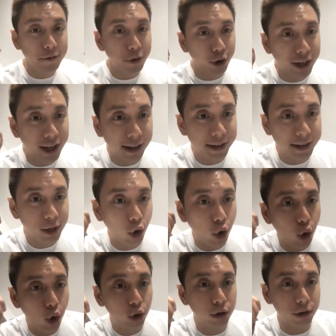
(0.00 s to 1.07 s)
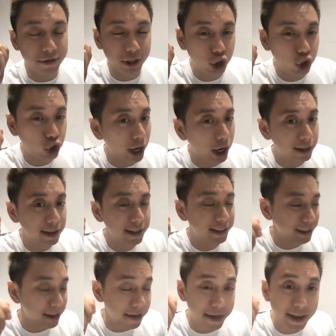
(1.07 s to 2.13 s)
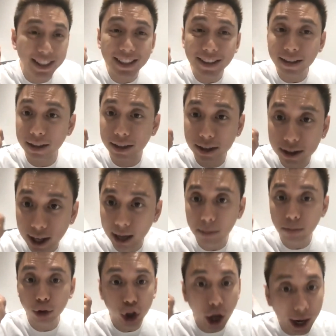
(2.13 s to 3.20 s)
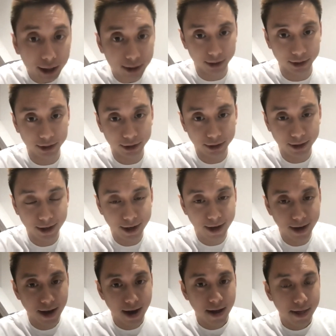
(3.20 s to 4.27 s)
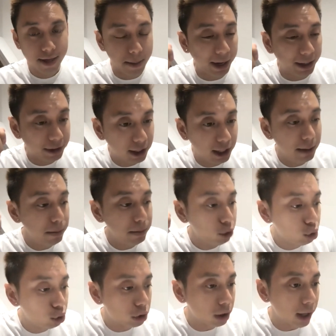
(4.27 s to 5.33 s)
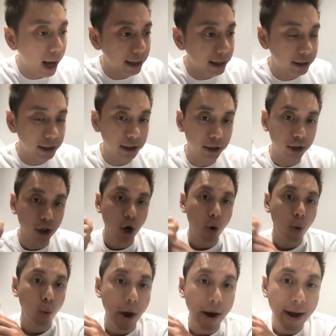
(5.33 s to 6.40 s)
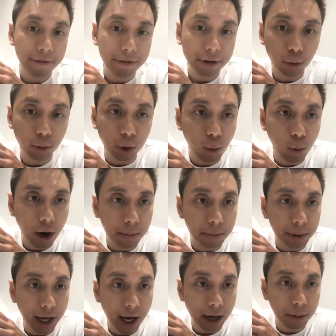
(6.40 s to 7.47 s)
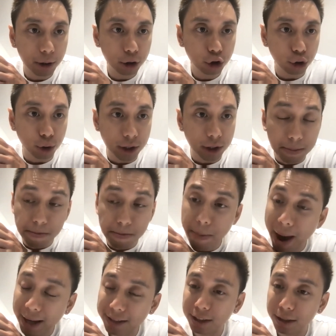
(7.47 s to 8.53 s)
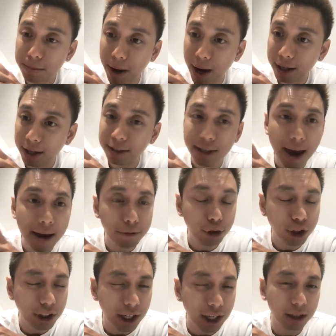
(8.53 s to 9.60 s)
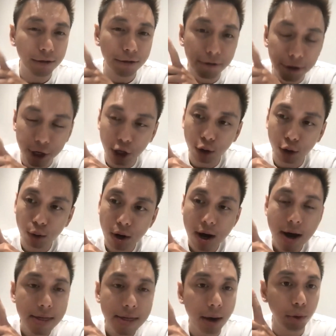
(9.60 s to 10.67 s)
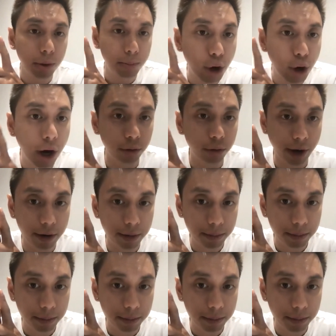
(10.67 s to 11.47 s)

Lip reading: for getting a hold of this checklist. This is the same checklist that my team utilizes whenever we want to be able to maximize every single video that we put out there.